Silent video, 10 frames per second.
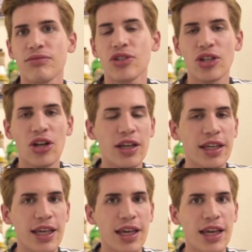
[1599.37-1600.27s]
Do you
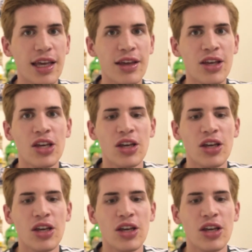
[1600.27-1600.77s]
like it?